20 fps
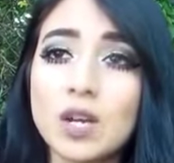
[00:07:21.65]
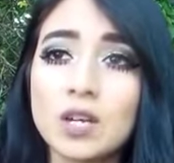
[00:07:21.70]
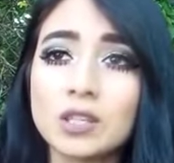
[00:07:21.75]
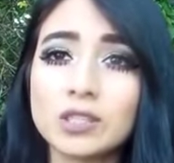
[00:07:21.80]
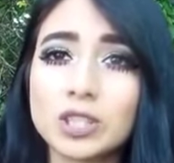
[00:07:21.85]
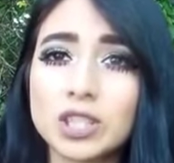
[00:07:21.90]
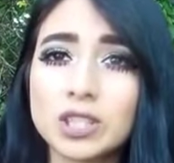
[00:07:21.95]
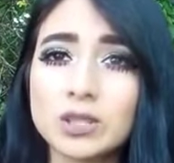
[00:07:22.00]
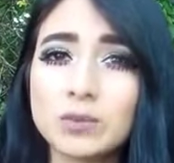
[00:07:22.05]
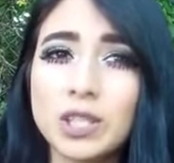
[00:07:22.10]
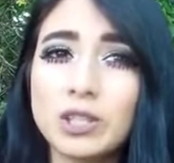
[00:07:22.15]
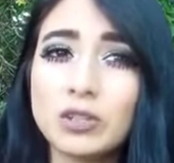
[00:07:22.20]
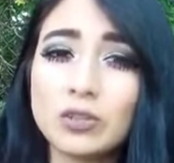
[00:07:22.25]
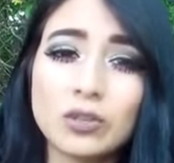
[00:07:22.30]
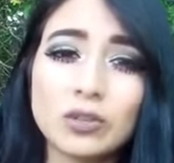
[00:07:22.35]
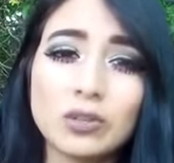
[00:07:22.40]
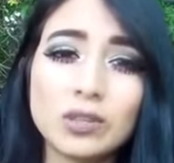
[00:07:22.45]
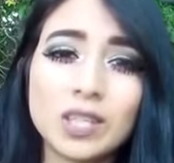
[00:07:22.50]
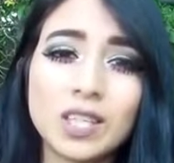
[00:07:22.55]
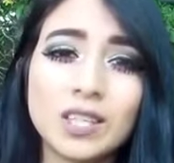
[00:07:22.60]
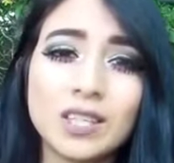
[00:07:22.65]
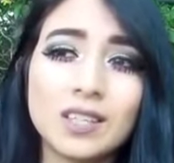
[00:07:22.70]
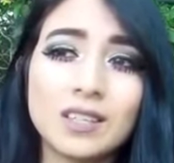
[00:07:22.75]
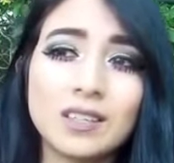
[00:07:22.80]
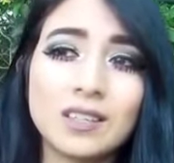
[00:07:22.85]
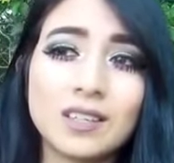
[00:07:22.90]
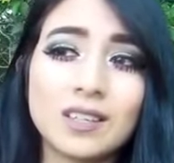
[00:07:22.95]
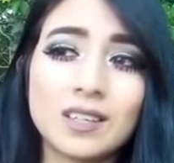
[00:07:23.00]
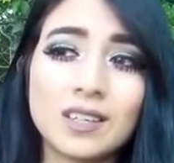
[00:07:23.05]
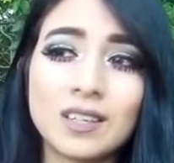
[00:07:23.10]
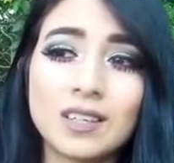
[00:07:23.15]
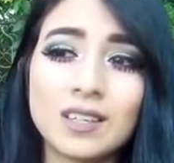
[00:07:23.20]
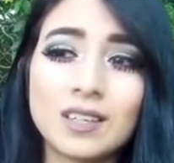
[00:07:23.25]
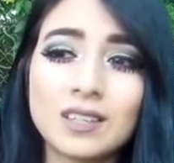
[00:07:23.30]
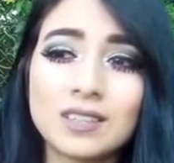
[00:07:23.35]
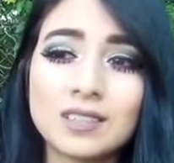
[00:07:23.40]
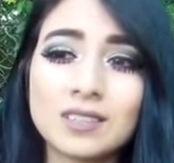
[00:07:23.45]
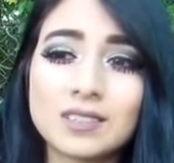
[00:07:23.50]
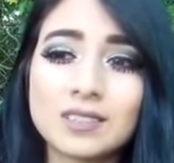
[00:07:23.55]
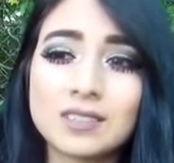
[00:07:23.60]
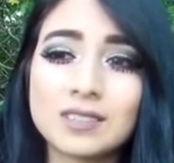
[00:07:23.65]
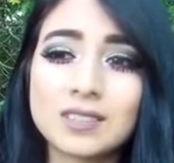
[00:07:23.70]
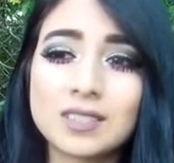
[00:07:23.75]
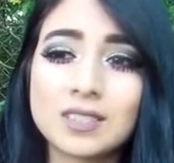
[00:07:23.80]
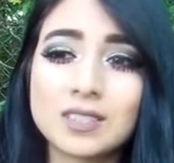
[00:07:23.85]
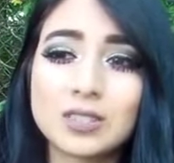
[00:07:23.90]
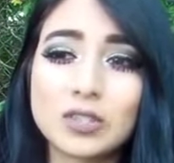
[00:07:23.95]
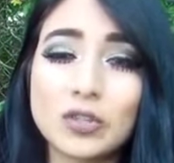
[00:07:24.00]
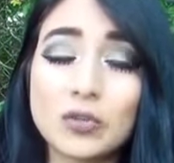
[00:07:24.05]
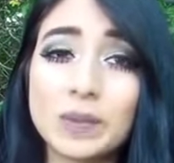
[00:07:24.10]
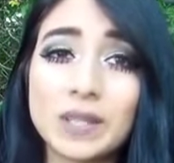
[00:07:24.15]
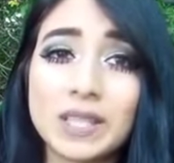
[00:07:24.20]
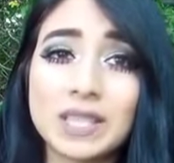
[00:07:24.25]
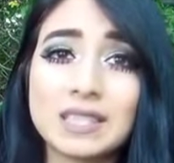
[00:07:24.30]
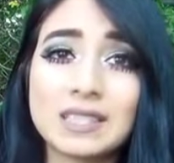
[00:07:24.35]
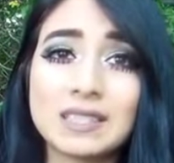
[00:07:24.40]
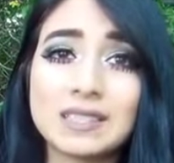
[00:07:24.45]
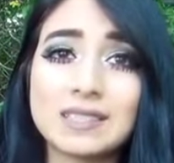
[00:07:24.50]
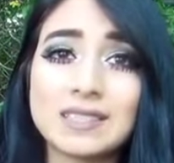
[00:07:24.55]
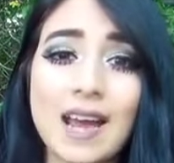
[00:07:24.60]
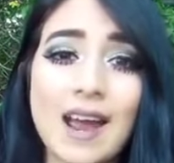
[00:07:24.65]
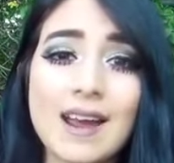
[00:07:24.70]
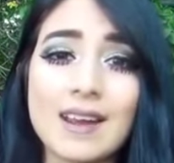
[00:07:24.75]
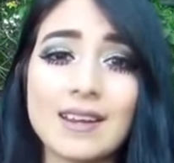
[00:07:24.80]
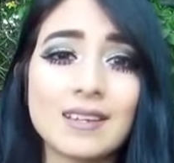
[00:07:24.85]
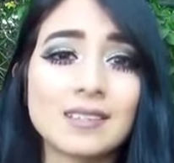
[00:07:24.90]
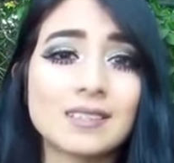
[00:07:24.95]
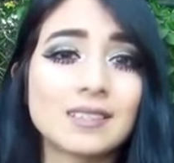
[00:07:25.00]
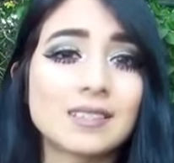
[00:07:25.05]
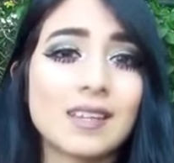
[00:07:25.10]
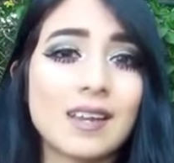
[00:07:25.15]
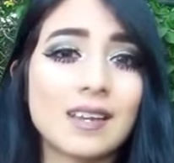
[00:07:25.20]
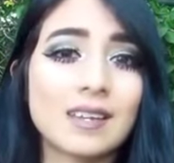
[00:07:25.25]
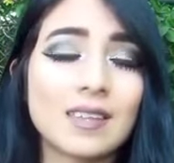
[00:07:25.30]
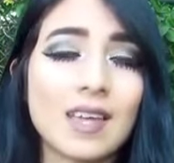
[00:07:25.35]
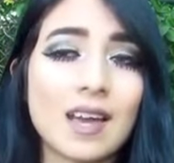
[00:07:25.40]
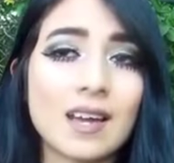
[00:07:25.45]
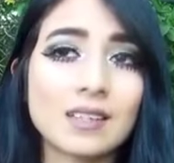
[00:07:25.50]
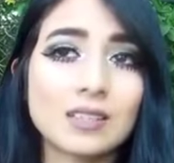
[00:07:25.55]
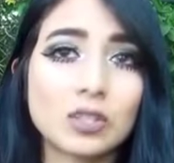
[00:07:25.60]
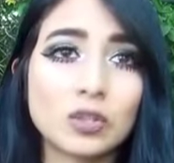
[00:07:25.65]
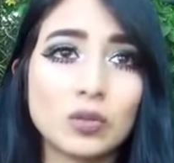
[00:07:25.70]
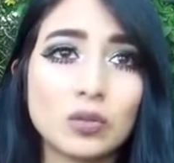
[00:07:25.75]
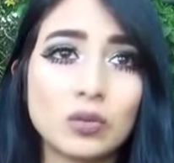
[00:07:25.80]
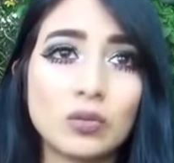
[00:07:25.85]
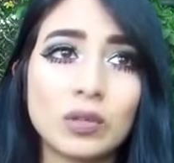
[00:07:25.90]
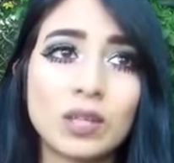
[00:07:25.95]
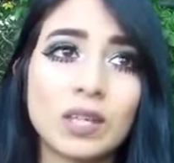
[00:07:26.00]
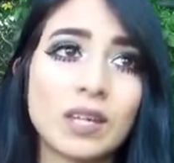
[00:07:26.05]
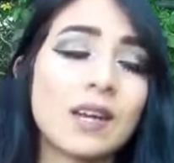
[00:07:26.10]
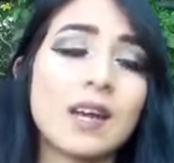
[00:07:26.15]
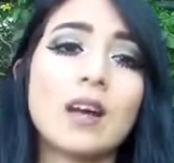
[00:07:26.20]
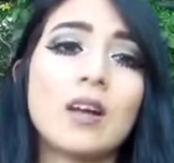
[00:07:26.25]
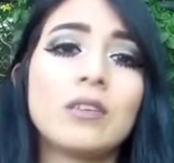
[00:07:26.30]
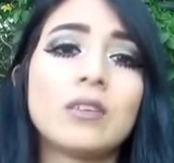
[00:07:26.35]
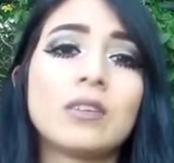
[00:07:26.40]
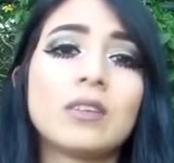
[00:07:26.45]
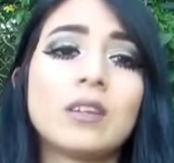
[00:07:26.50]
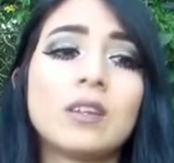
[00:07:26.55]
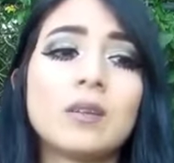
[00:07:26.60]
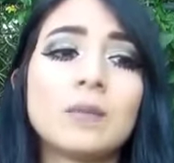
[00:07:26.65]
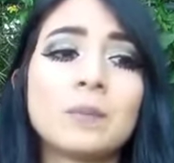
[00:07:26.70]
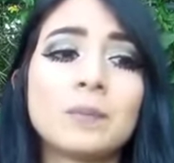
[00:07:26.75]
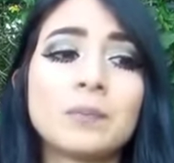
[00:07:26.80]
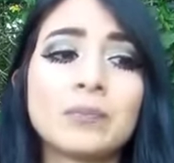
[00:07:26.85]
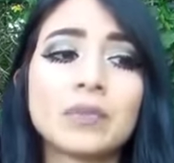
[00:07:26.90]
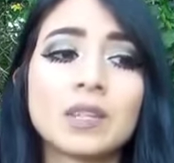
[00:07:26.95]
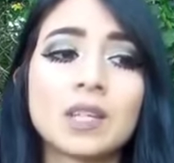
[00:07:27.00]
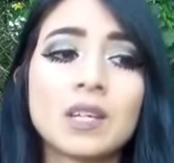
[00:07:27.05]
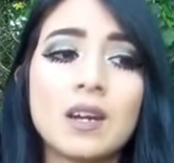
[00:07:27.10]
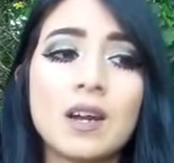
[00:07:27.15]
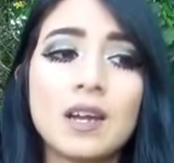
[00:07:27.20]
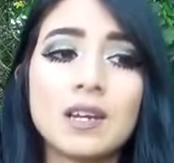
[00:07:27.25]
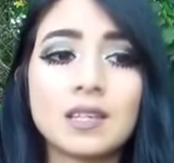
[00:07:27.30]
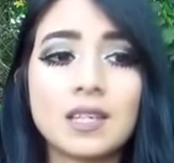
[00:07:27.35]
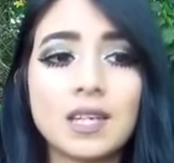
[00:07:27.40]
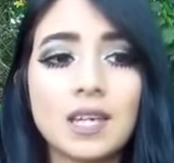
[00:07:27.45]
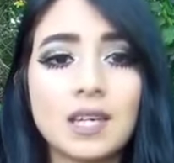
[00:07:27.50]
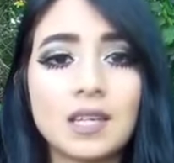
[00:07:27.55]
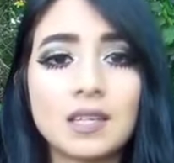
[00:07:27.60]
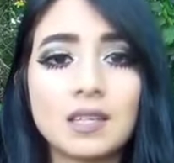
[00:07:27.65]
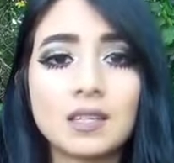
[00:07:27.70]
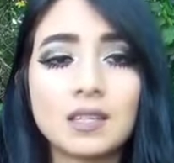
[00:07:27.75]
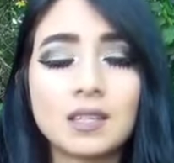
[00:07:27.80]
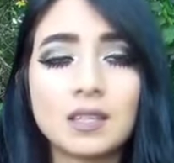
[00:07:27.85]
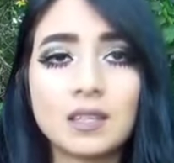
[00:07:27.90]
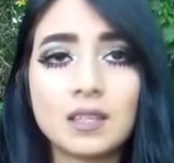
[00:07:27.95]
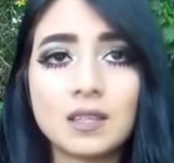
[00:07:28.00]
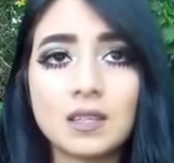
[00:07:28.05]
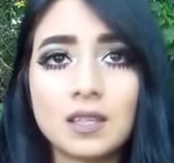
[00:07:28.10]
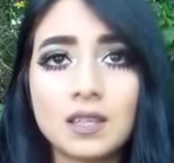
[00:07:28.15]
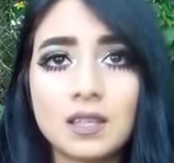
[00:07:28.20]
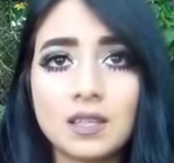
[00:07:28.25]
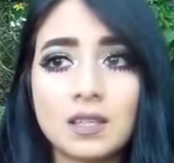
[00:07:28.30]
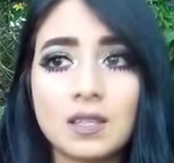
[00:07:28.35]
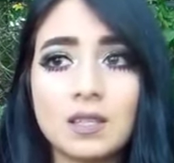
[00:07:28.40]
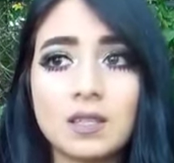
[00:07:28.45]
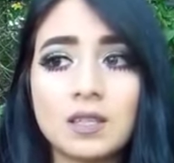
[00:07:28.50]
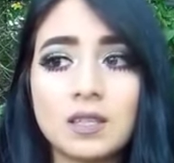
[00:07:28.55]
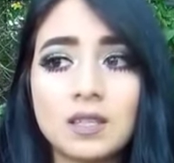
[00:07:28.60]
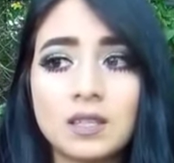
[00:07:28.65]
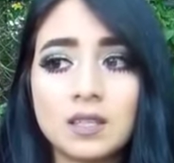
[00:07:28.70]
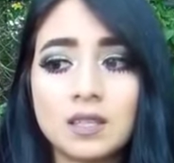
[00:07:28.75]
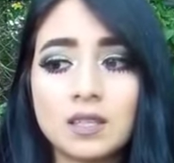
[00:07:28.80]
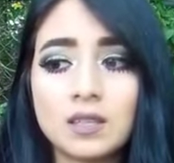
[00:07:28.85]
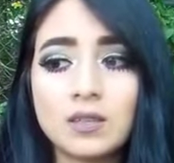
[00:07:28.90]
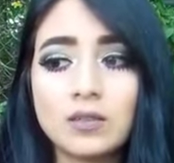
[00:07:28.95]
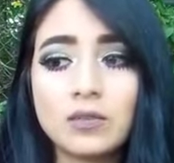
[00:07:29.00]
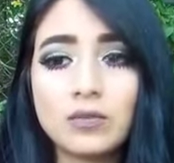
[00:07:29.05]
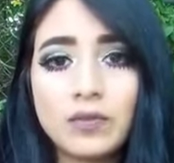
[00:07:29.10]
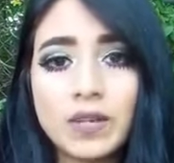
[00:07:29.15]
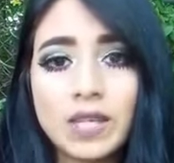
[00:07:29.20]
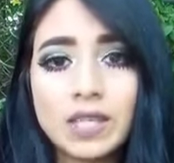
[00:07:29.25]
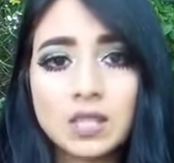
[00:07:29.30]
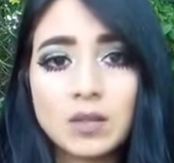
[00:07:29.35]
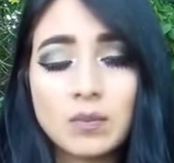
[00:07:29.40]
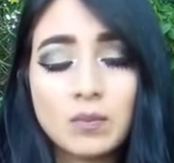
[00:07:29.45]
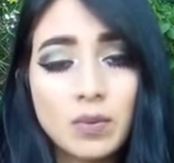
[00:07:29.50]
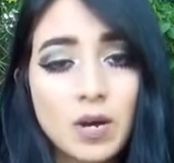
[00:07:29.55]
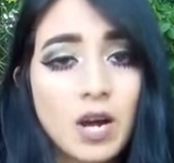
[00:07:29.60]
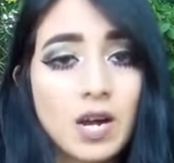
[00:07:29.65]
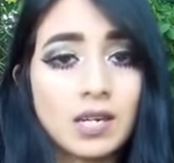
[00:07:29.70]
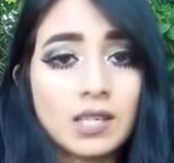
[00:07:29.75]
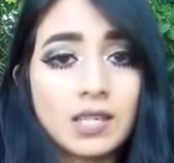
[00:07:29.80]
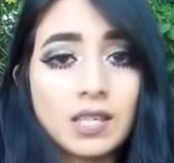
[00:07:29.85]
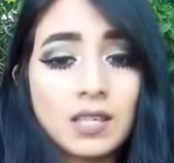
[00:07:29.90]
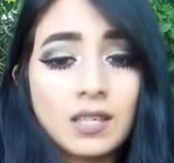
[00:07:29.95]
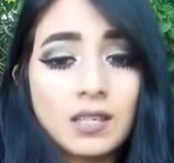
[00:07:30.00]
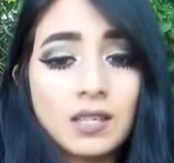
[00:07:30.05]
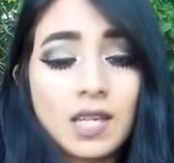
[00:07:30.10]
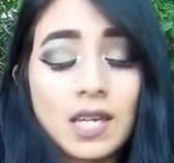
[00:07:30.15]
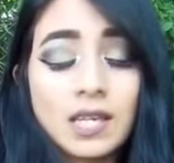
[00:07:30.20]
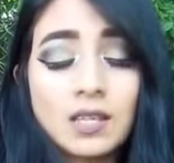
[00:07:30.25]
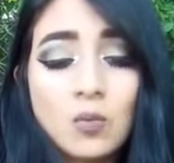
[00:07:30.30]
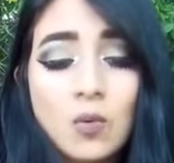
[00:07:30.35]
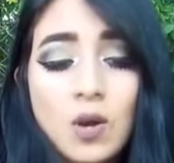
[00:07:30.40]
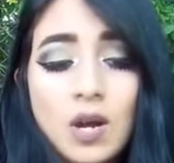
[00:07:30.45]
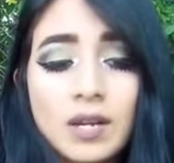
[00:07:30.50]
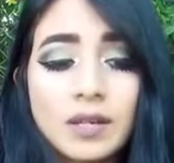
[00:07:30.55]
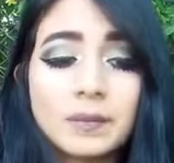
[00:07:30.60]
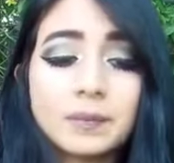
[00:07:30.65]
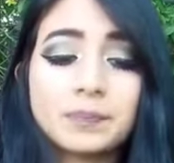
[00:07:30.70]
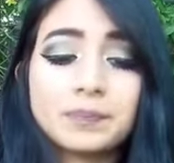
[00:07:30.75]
Trust me, you don't need stupid diets like that to get healthy and get the fit body that you want.